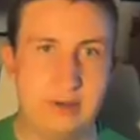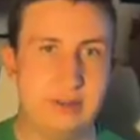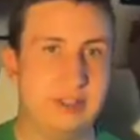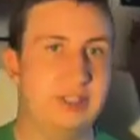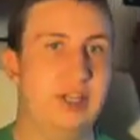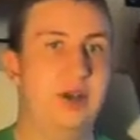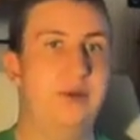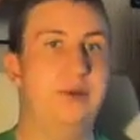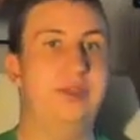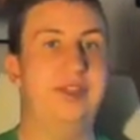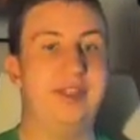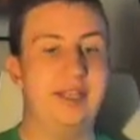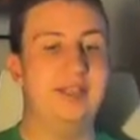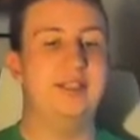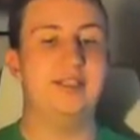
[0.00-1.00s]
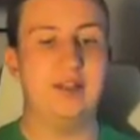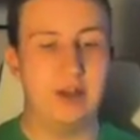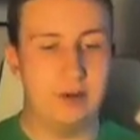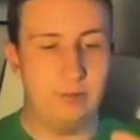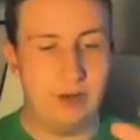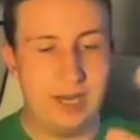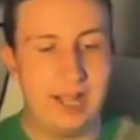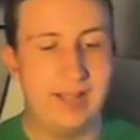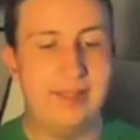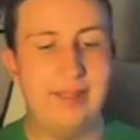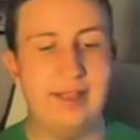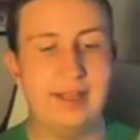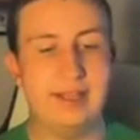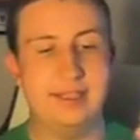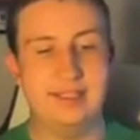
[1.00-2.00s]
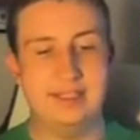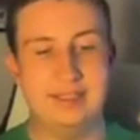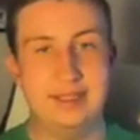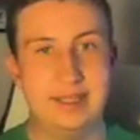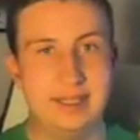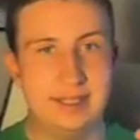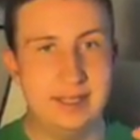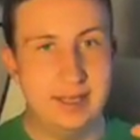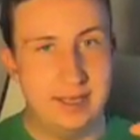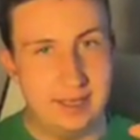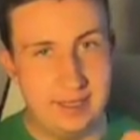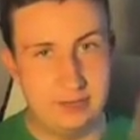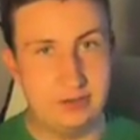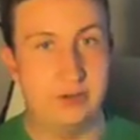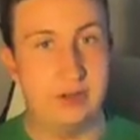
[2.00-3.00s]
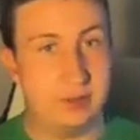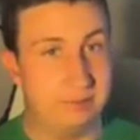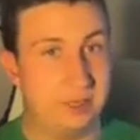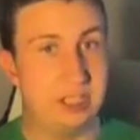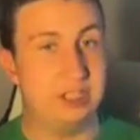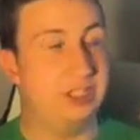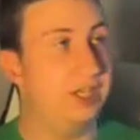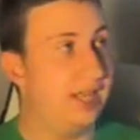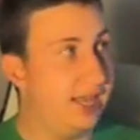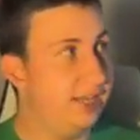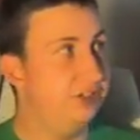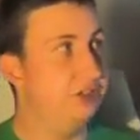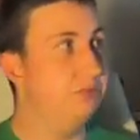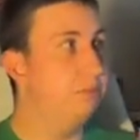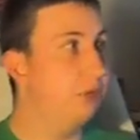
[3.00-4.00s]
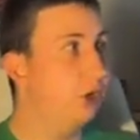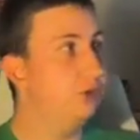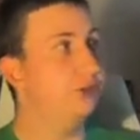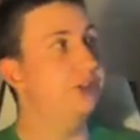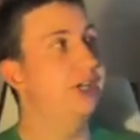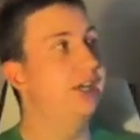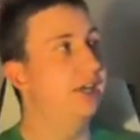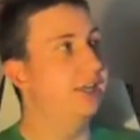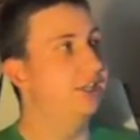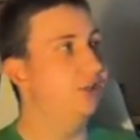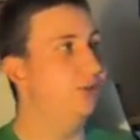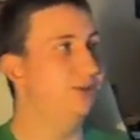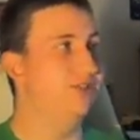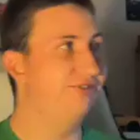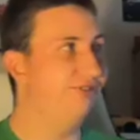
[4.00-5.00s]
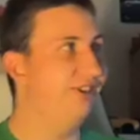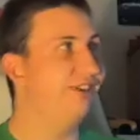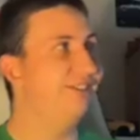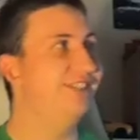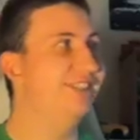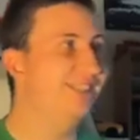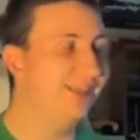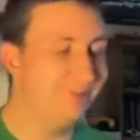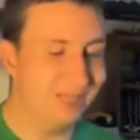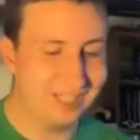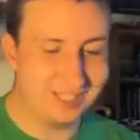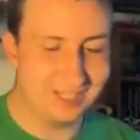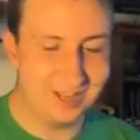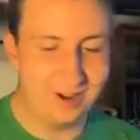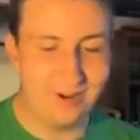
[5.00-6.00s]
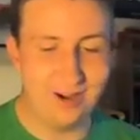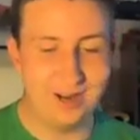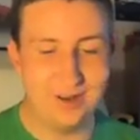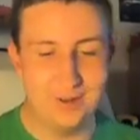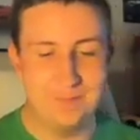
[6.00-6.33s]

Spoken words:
So these are what I think is the internal combustion engine pushed to its very limits. All right.